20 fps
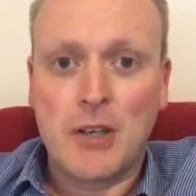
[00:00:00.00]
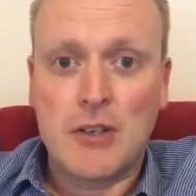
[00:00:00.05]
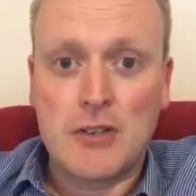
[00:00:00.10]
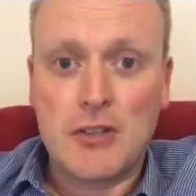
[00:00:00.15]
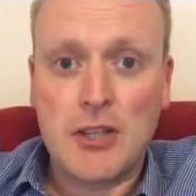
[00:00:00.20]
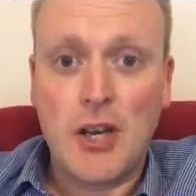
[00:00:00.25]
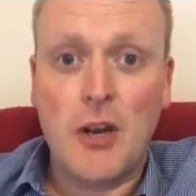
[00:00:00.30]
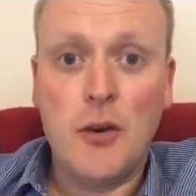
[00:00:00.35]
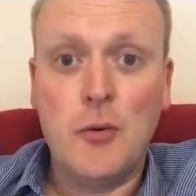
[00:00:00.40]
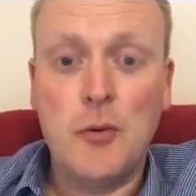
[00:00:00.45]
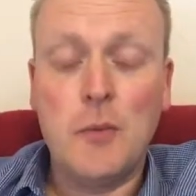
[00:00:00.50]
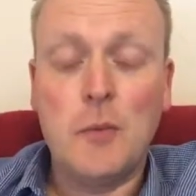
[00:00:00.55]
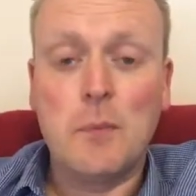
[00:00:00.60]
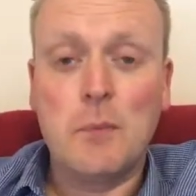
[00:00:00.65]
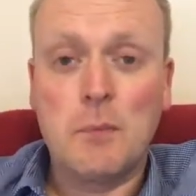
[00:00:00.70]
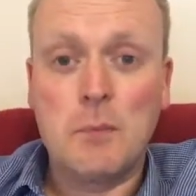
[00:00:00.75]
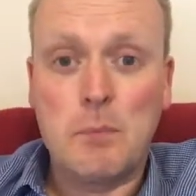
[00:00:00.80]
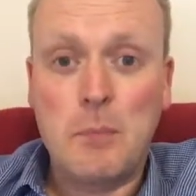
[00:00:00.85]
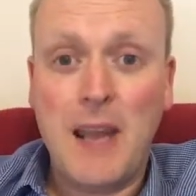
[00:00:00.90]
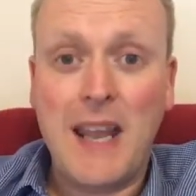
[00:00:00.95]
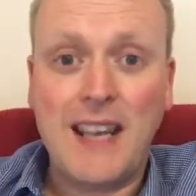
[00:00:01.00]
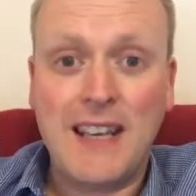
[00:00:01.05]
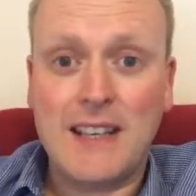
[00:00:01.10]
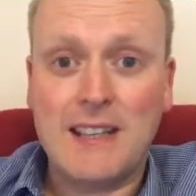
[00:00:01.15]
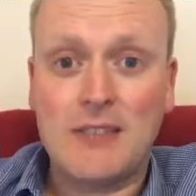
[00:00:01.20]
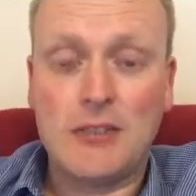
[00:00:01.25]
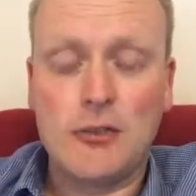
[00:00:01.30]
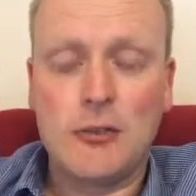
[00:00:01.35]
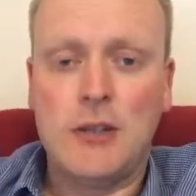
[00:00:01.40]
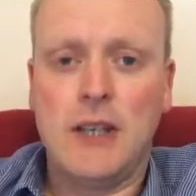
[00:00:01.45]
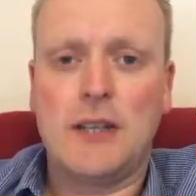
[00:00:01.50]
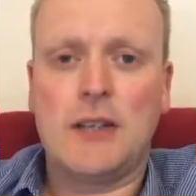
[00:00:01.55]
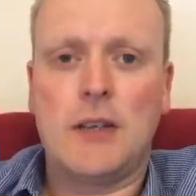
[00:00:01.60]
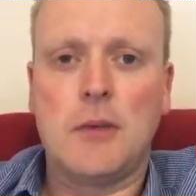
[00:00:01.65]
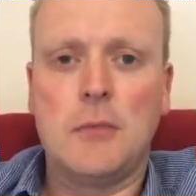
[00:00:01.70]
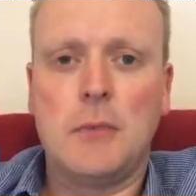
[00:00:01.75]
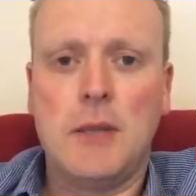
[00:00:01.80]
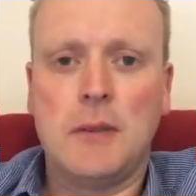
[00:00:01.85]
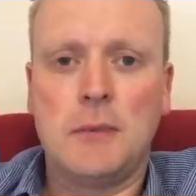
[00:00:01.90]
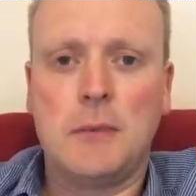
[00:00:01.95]
So, back to that
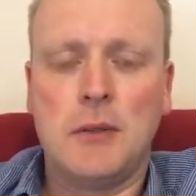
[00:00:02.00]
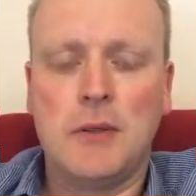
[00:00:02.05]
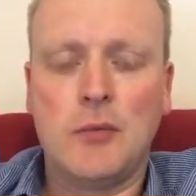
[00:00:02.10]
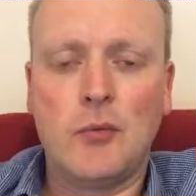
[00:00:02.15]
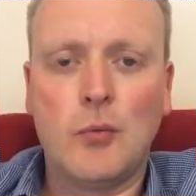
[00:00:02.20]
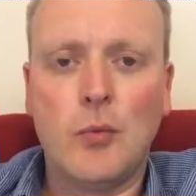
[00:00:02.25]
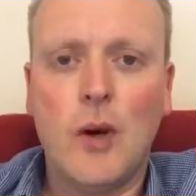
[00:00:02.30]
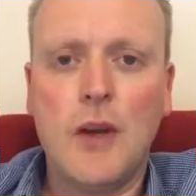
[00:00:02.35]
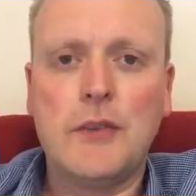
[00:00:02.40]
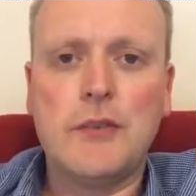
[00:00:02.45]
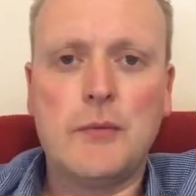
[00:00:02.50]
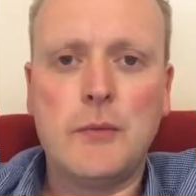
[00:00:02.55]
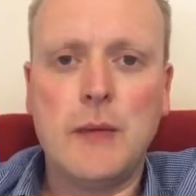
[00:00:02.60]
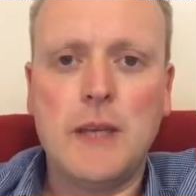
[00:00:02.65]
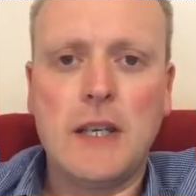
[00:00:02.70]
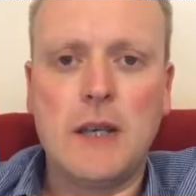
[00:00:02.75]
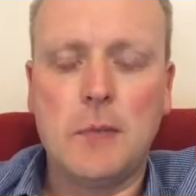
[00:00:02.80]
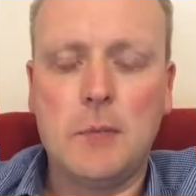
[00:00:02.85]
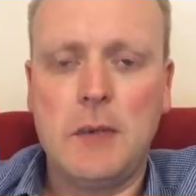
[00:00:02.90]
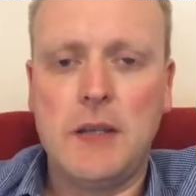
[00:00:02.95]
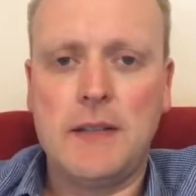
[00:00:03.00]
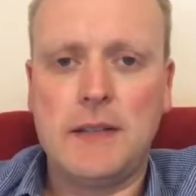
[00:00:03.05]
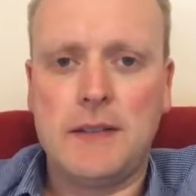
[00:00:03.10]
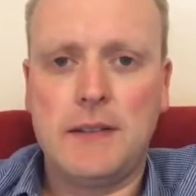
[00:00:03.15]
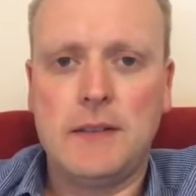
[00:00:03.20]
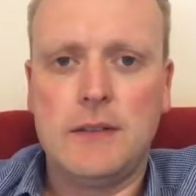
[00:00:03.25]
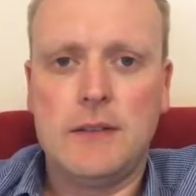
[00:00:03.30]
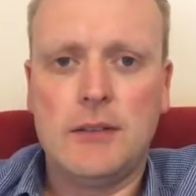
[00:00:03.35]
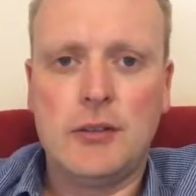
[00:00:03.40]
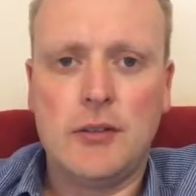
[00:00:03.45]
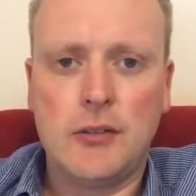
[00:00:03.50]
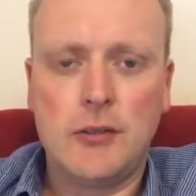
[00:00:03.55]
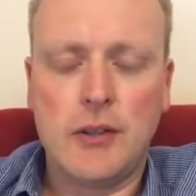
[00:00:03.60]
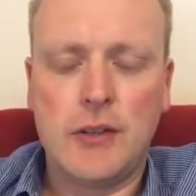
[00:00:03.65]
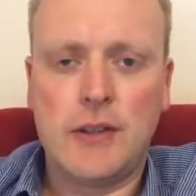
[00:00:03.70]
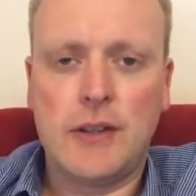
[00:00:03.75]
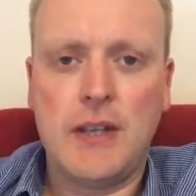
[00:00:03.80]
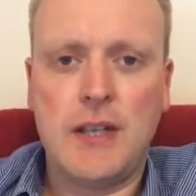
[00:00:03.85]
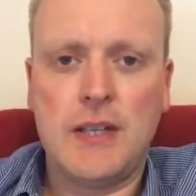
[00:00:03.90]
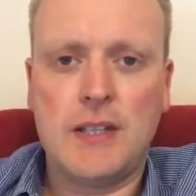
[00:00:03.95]
commitment. Once we commit to the
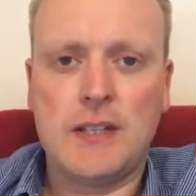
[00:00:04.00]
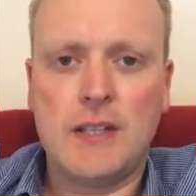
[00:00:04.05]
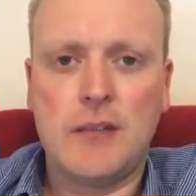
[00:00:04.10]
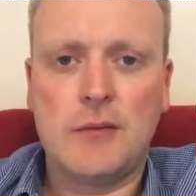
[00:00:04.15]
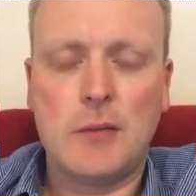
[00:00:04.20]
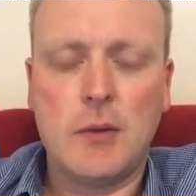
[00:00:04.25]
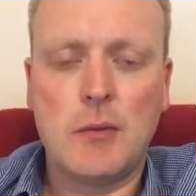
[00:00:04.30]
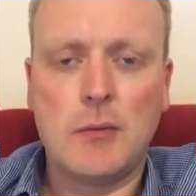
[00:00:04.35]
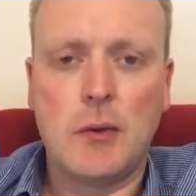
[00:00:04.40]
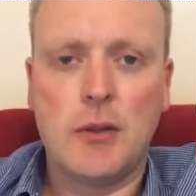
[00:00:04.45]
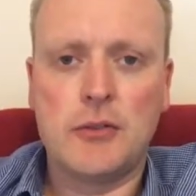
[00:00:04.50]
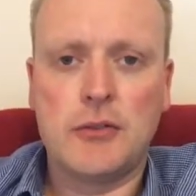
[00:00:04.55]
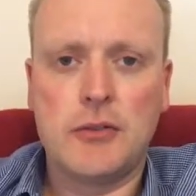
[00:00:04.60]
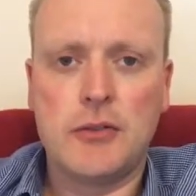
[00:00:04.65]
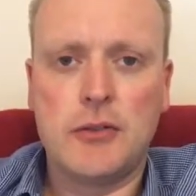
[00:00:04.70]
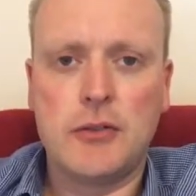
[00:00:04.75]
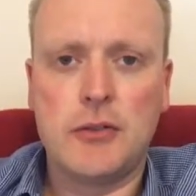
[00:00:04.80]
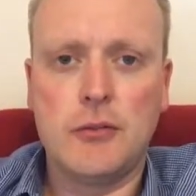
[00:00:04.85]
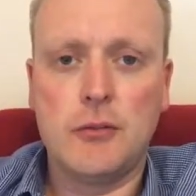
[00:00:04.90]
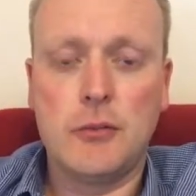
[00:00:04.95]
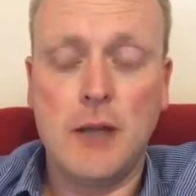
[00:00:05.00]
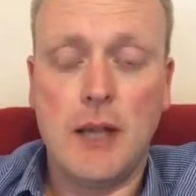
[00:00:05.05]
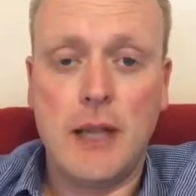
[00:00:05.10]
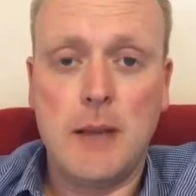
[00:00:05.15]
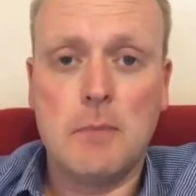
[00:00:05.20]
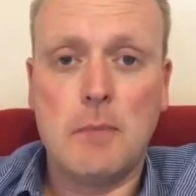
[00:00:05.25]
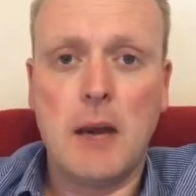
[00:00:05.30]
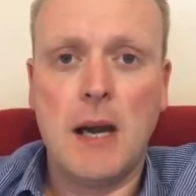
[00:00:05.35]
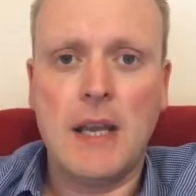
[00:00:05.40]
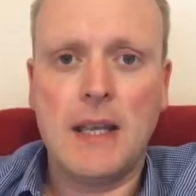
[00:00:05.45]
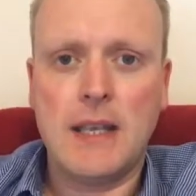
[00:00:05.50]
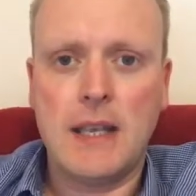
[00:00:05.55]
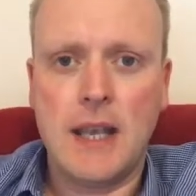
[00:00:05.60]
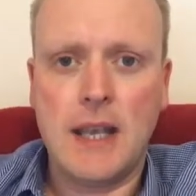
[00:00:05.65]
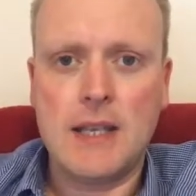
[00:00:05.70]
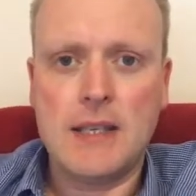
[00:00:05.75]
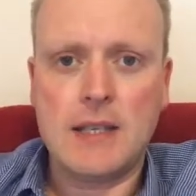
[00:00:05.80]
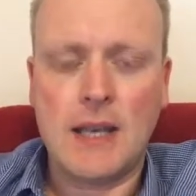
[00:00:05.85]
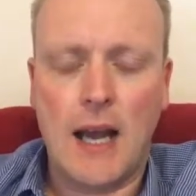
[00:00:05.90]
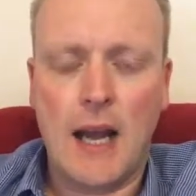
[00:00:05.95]
things that we want to do, in my
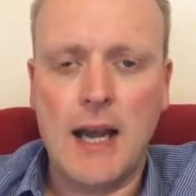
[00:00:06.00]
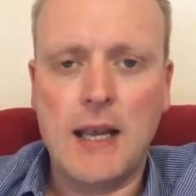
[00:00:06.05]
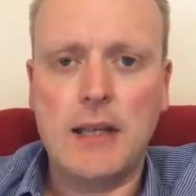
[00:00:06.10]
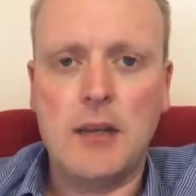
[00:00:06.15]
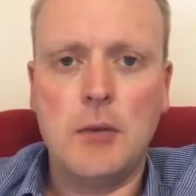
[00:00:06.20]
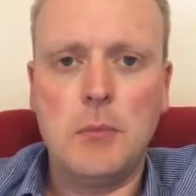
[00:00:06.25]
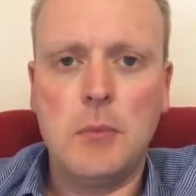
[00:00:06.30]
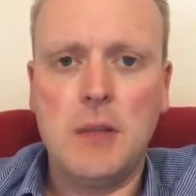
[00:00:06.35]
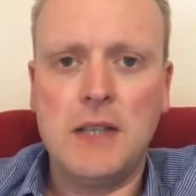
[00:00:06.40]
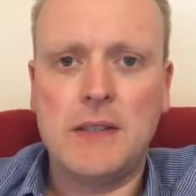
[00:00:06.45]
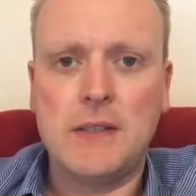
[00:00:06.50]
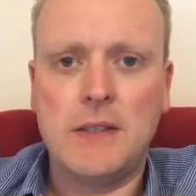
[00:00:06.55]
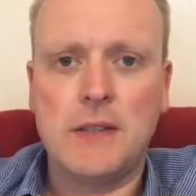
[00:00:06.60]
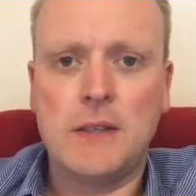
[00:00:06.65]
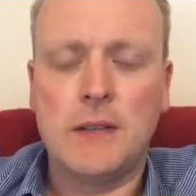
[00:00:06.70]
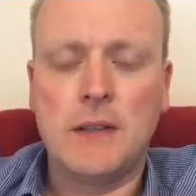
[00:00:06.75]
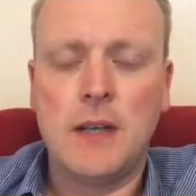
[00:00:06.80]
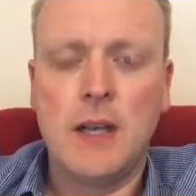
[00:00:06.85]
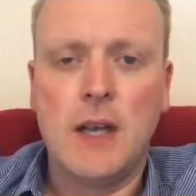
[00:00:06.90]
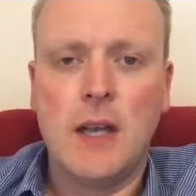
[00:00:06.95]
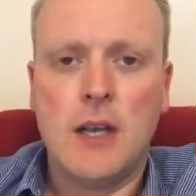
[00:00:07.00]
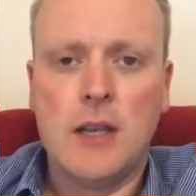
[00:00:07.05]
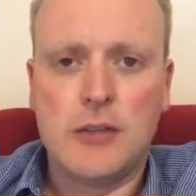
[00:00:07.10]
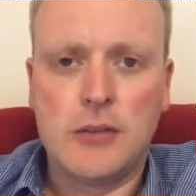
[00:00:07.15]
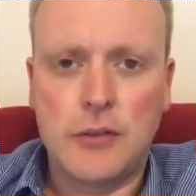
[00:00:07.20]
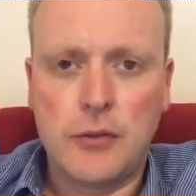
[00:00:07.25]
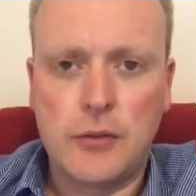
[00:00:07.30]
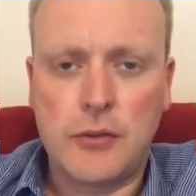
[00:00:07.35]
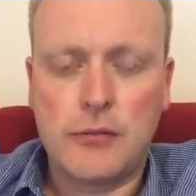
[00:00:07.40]
case, I committed to